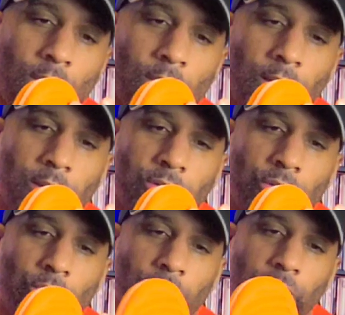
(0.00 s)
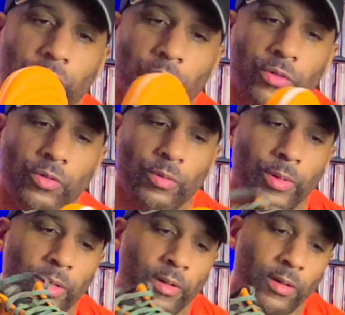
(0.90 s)
leading to where your toes would
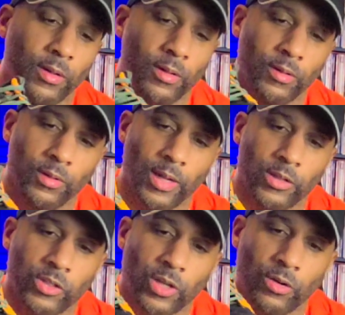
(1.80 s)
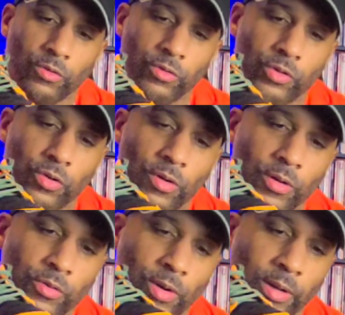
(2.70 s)
be, you got subtle
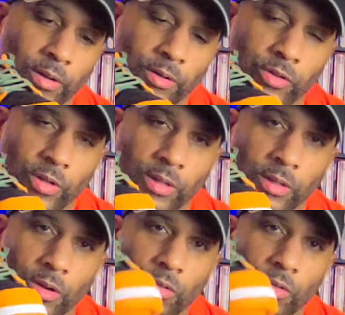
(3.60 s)
stars right here, still in the